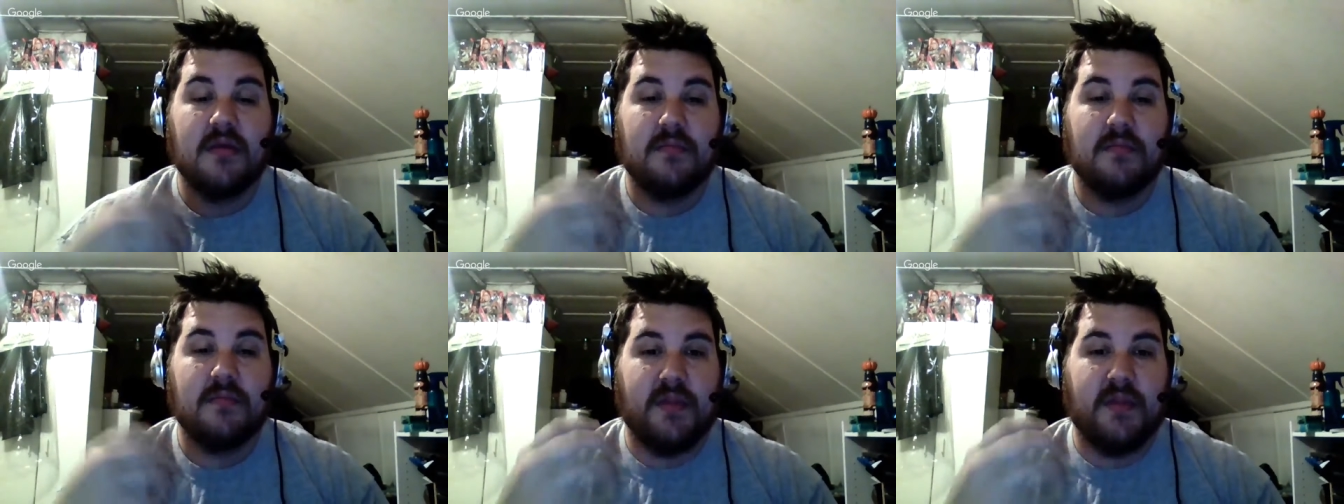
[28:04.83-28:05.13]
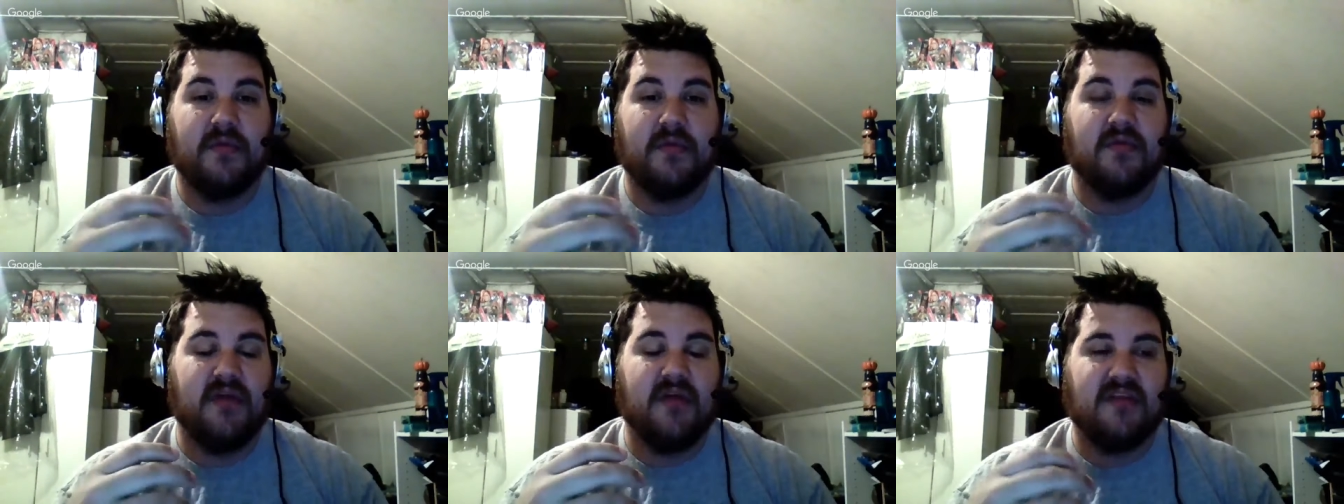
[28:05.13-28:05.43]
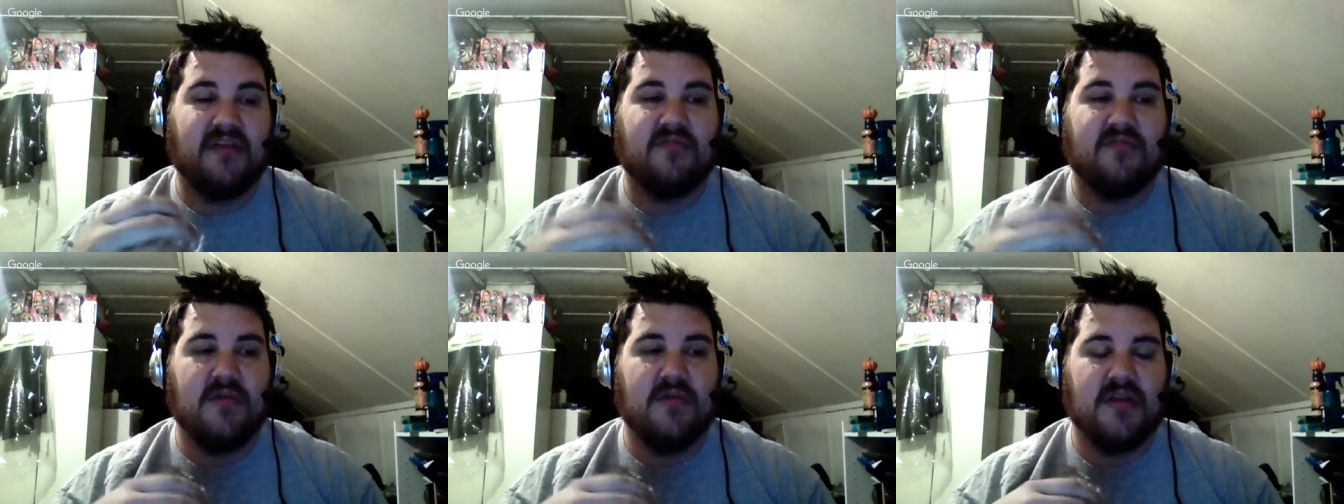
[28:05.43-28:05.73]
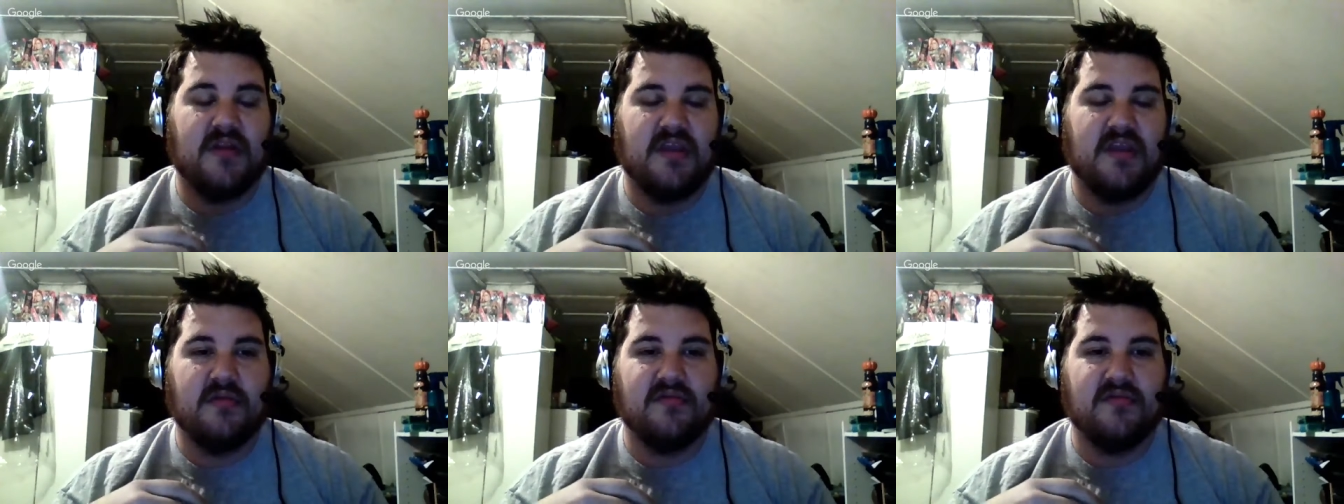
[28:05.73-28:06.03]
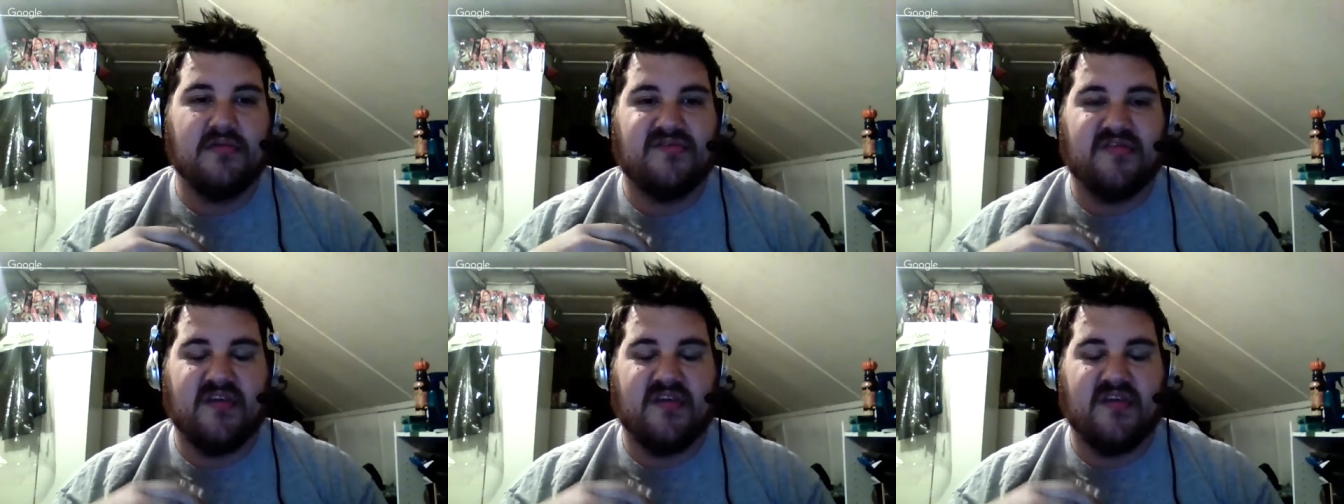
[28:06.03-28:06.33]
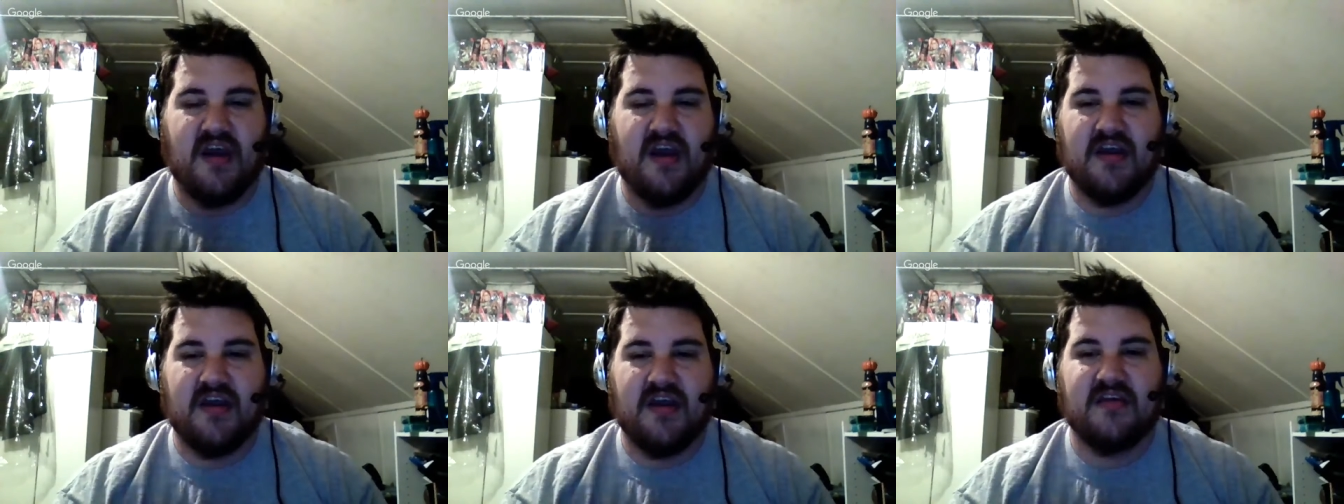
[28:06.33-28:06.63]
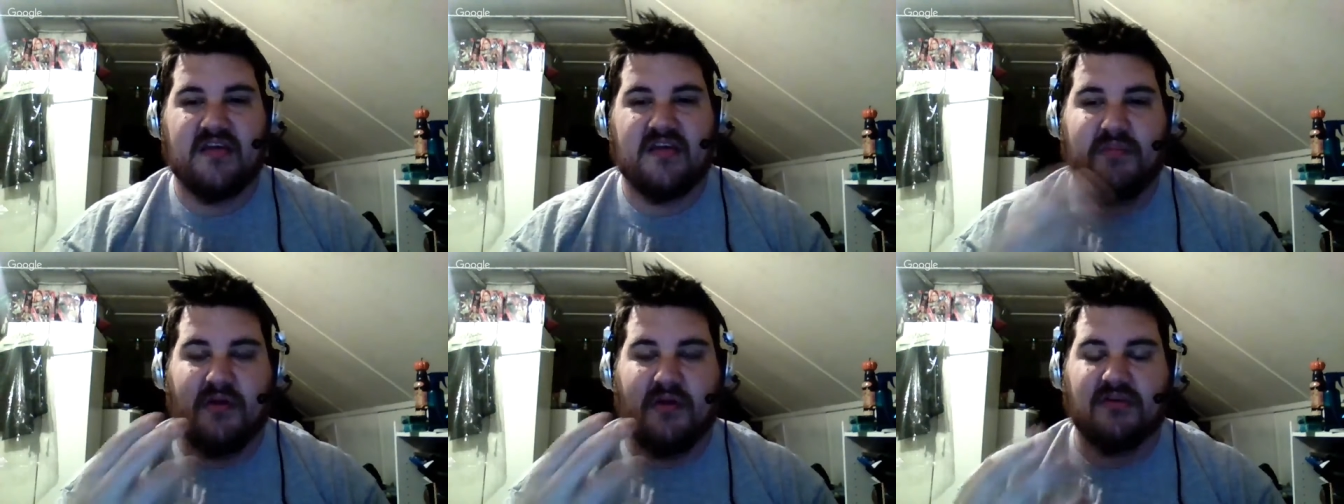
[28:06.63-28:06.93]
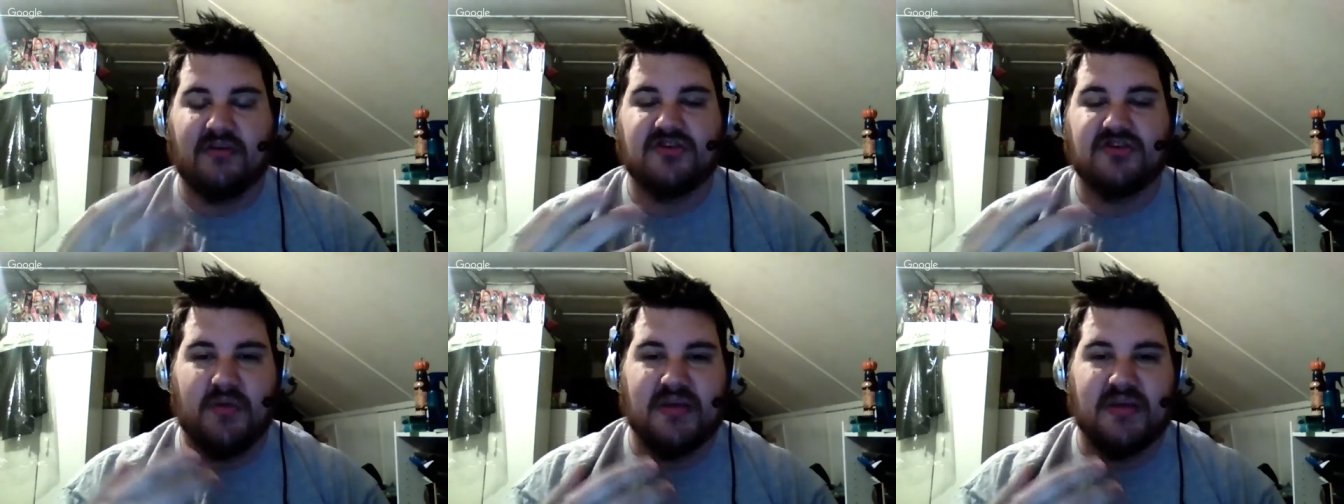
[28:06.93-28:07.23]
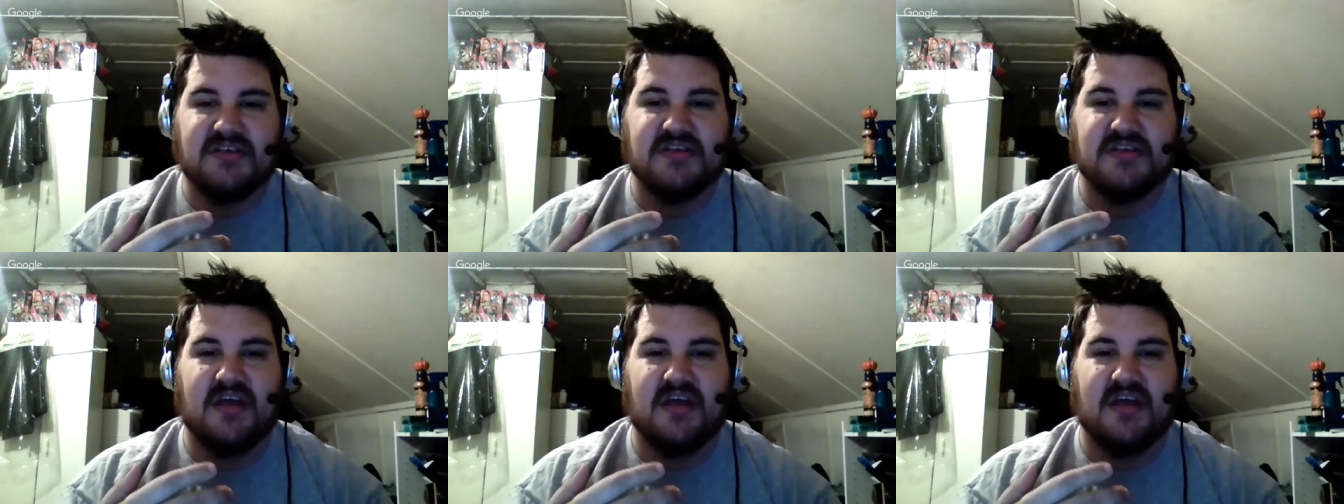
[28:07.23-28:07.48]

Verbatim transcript: People liked when he was kind of the punctuation